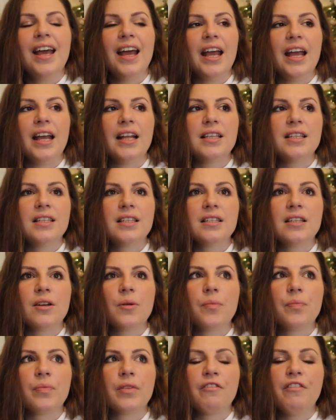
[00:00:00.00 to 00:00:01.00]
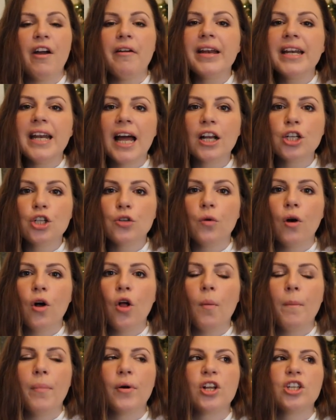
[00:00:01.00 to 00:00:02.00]
It's very
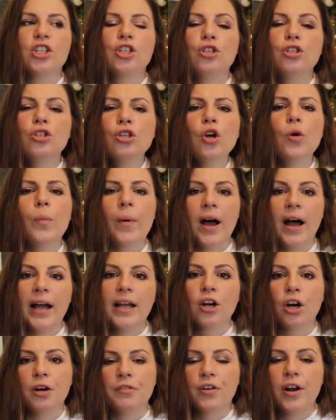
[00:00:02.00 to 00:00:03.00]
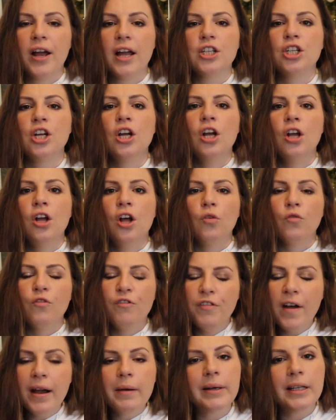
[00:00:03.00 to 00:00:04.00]
natural, but a super high coverage,
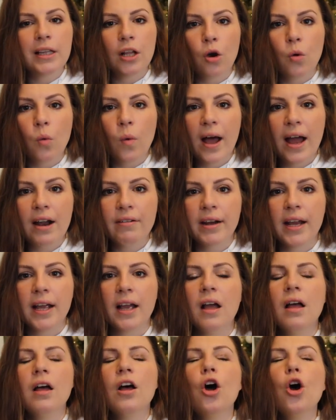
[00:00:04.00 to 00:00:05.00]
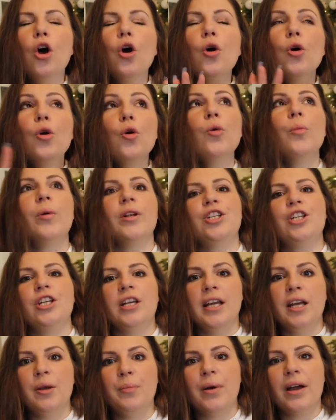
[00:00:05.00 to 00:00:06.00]
very long wearing, uber
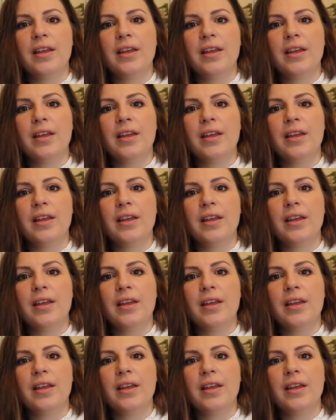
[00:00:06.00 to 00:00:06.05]
cheap.